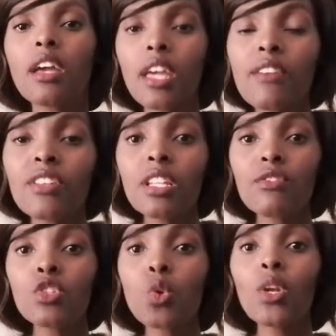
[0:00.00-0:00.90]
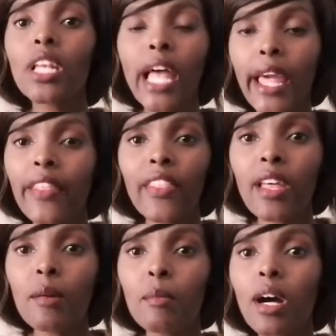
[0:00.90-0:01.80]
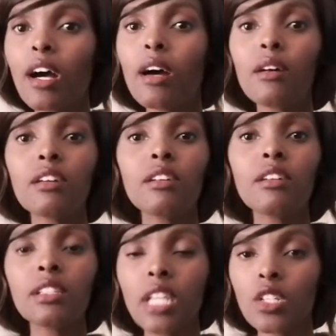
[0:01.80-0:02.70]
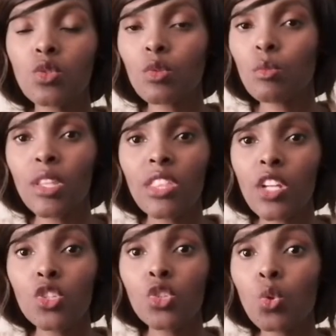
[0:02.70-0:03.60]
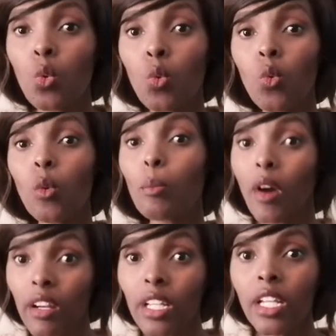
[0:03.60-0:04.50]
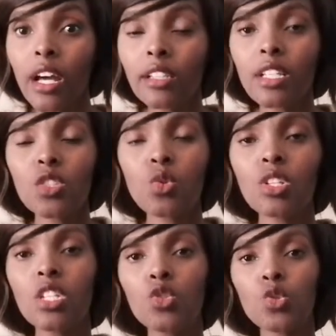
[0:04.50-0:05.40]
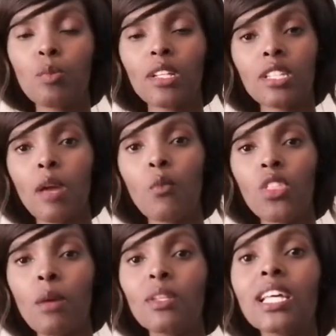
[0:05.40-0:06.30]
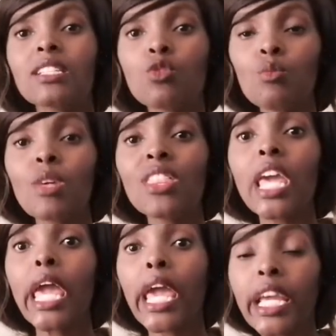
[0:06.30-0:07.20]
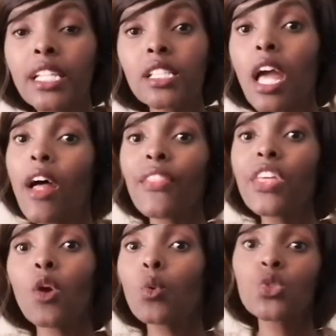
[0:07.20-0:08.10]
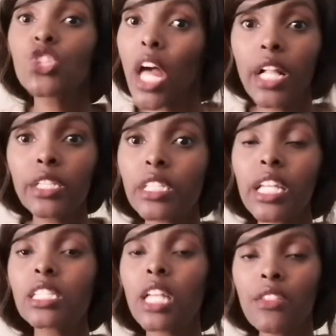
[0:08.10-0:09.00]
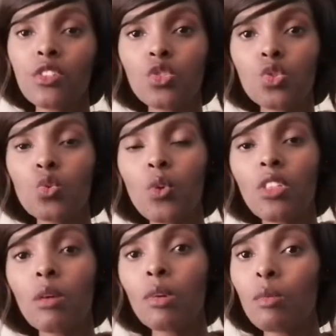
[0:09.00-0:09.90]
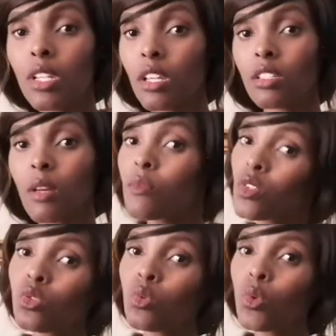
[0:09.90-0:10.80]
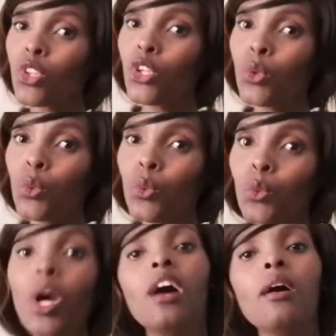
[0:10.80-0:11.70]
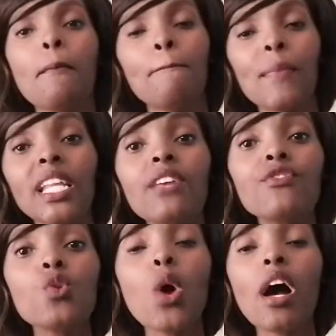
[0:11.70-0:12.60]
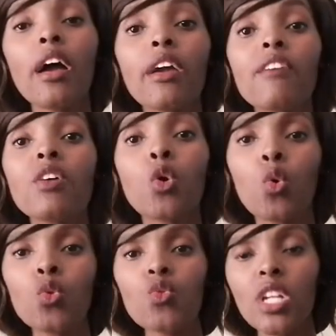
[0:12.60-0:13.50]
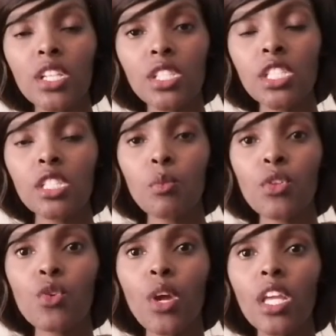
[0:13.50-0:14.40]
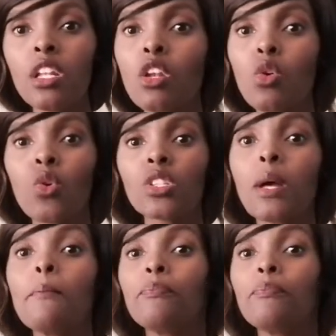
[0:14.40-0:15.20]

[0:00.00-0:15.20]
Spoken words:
Even if you don't like them, it does not mean that your partner does not need to spend time with them. It does not mean they hate their own child. It has nothing to do with them. Maybe it has something to do with you. But if you have a good relationship with your in-laws,